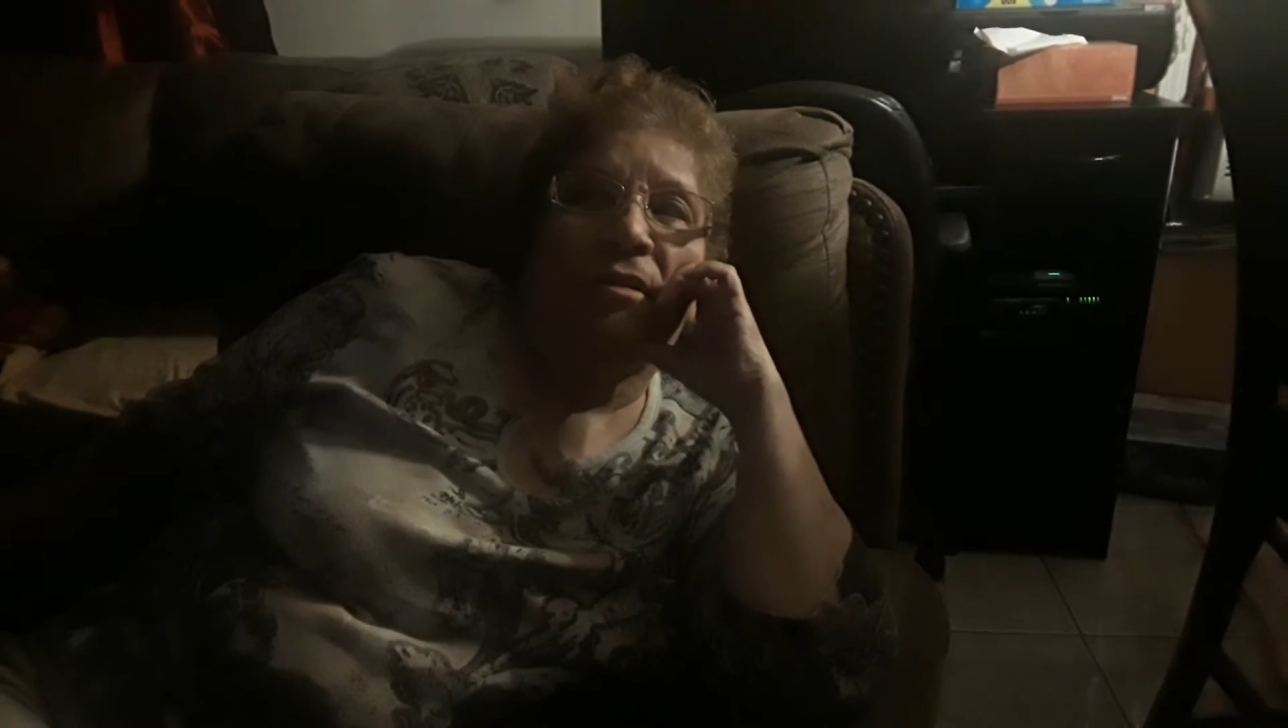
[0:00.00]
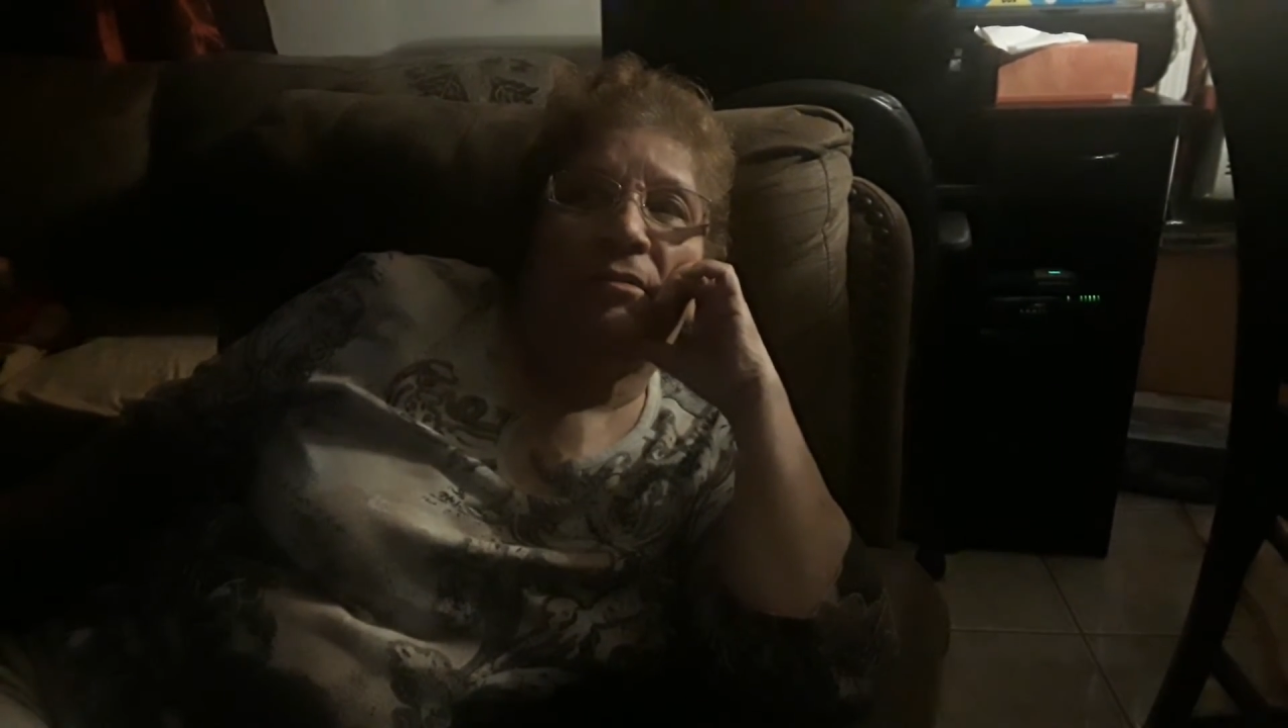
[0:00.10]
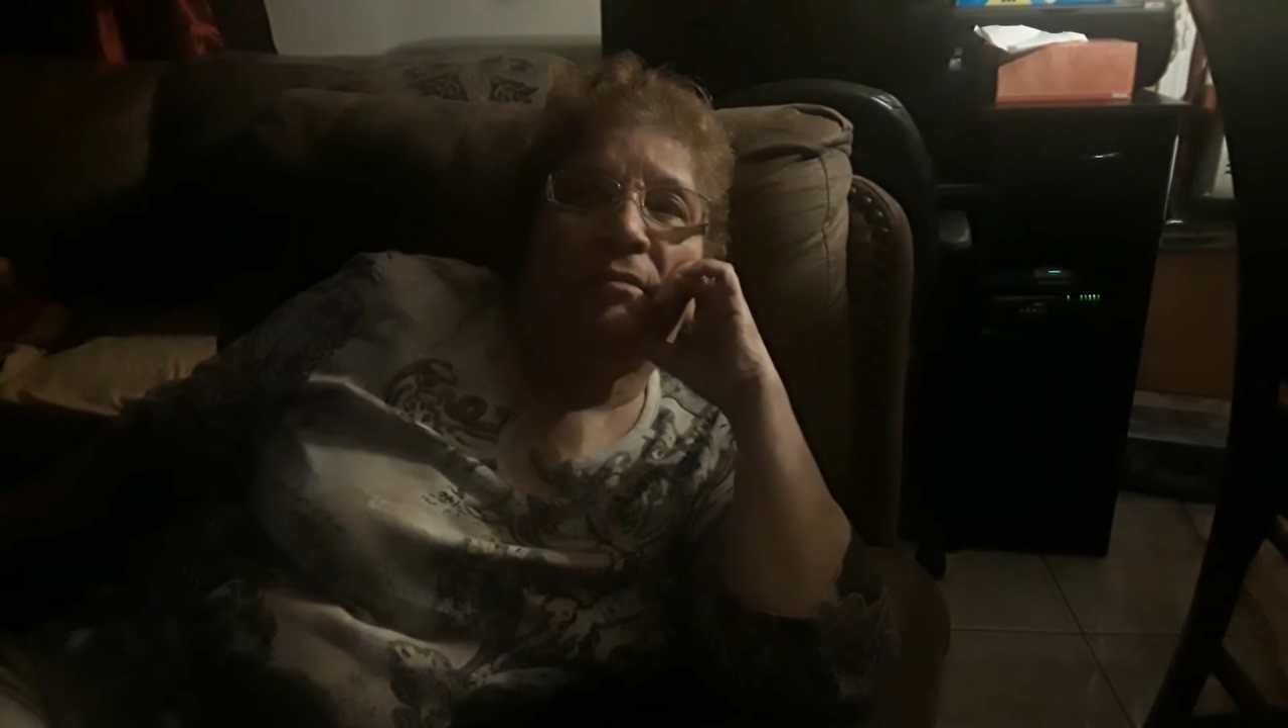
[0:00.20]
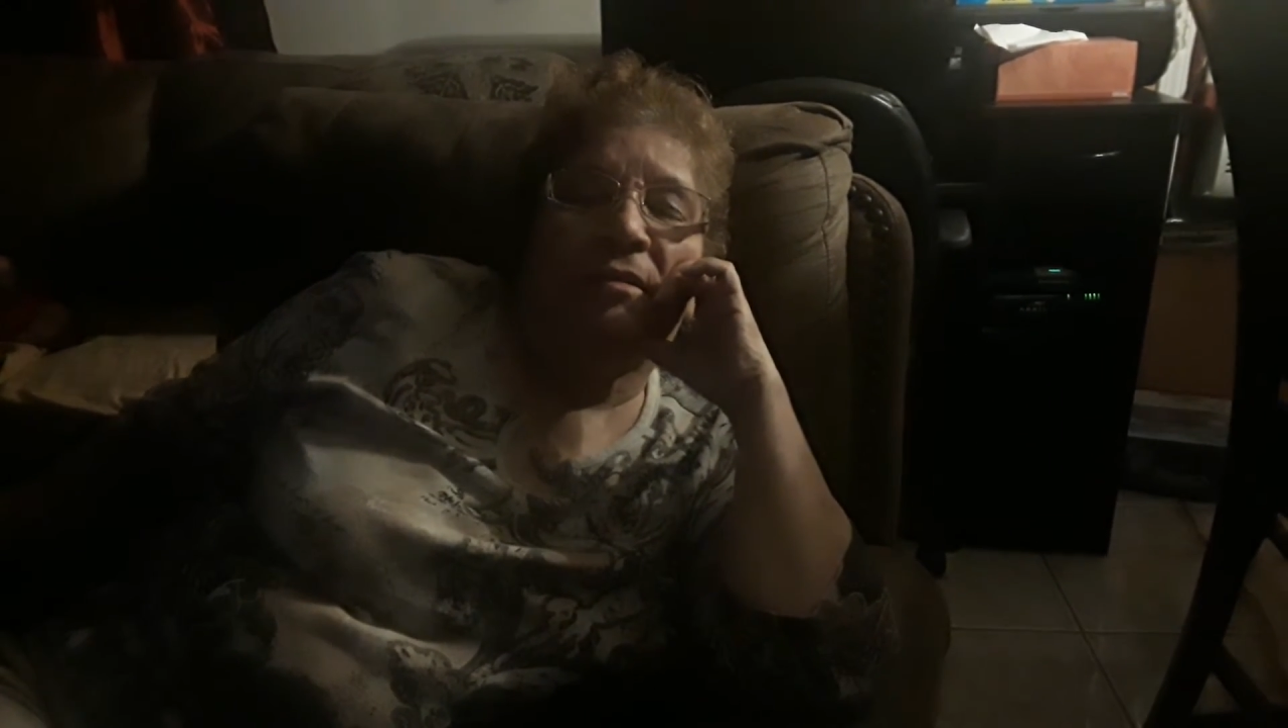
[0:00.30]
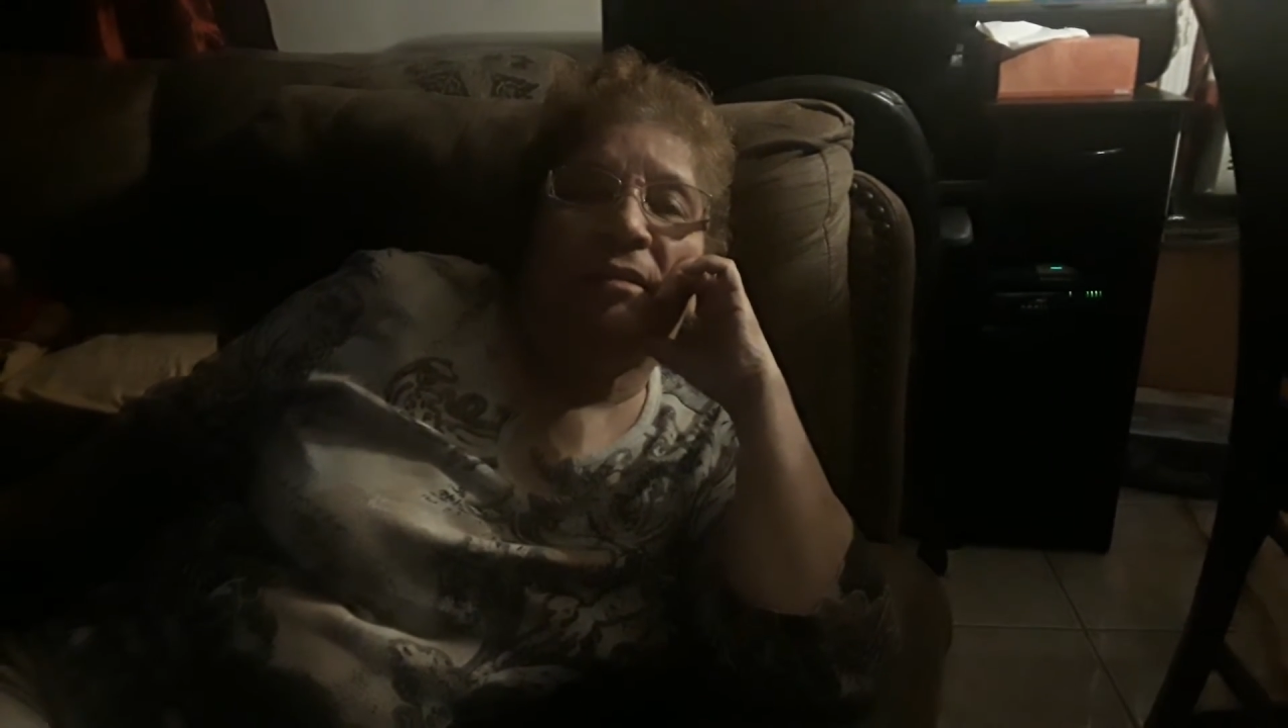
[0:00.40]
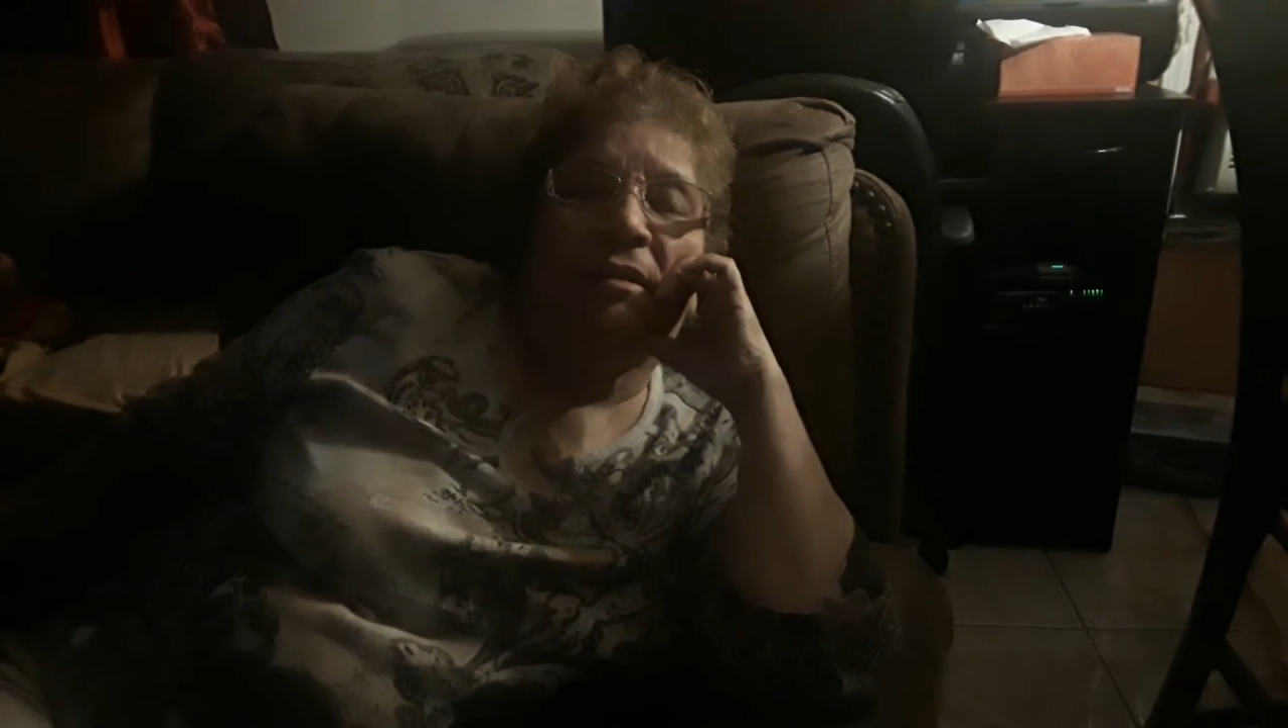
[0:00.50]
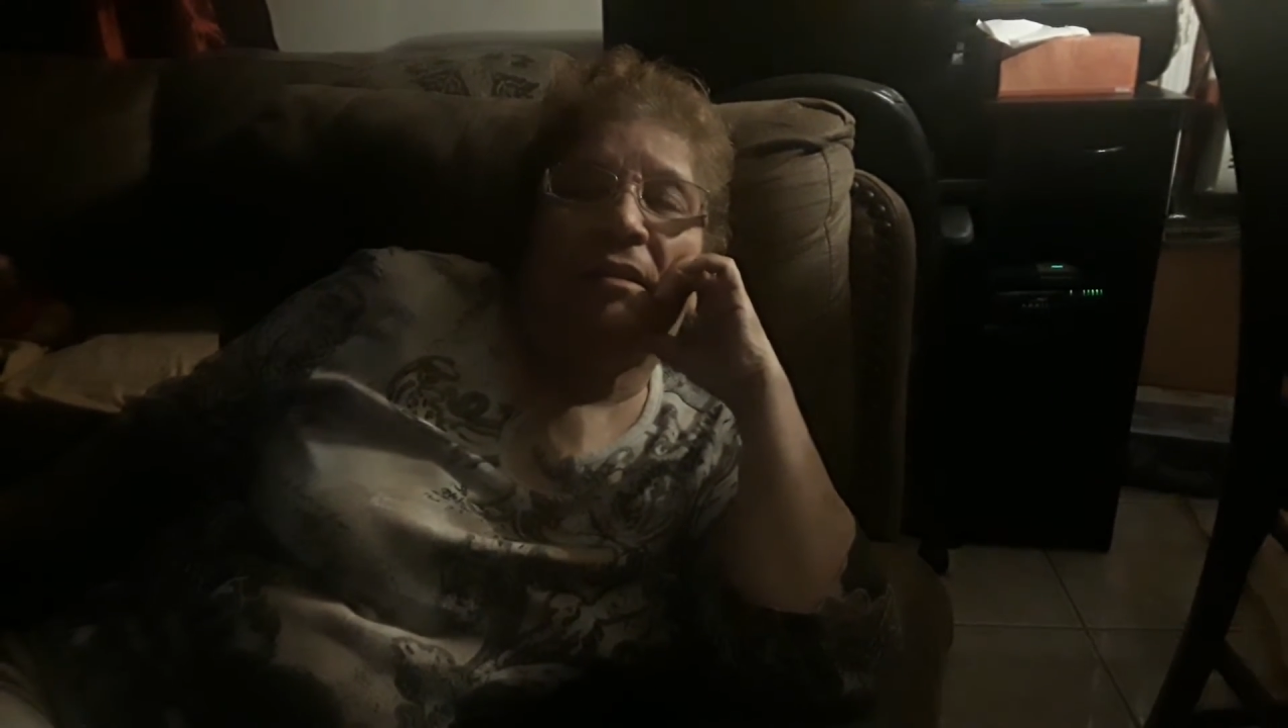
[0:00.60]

There wasn't